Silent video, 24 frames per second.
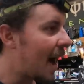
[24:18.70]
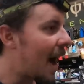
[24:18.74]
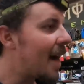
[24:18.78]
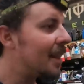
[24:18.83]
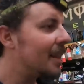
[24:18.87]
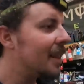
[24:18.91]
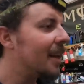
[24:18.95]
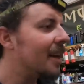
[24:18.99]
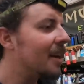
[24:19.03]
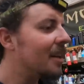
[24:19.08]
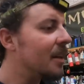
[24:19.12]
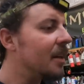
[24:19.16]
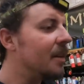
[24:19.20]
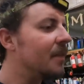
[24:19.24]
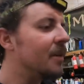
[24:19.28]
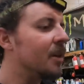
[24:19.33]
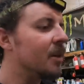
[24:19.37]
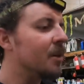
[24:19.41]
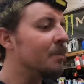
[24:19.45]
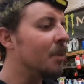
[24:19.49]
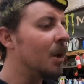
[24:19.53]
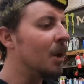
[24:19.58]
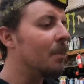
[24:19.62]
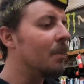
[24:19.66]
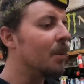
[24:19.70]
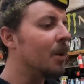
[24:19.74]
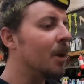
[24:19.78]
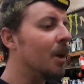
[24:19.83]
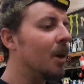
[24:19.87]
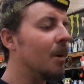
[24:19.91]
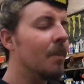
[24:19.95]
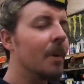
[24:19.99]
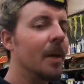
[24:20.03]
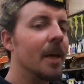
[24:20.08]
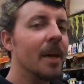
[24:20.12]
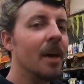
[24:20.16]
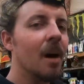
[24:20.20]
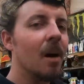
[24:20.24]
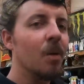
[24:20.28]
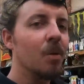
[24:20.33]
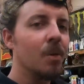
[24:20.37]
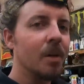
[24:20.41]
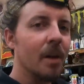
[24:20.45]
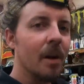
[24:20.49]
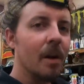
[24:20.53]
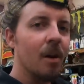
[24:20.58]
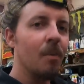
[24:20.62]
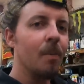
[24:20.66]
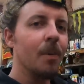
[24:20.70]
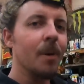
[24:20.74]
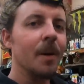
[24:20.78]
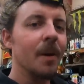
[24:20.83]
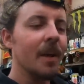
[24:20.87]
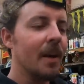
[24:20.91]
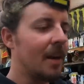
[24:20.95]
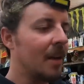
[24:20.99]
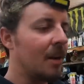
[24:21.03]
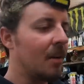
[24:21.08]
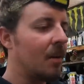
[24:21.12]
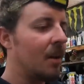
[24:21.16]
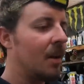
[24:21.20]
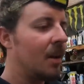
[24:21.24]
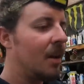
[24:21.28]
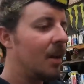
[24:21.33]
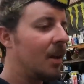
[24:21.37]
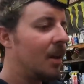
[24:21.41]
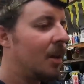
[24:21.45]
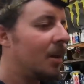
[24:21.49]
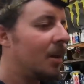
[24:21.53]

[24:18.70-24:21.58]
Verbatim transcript: I think a lifter's pumping up and holding it open and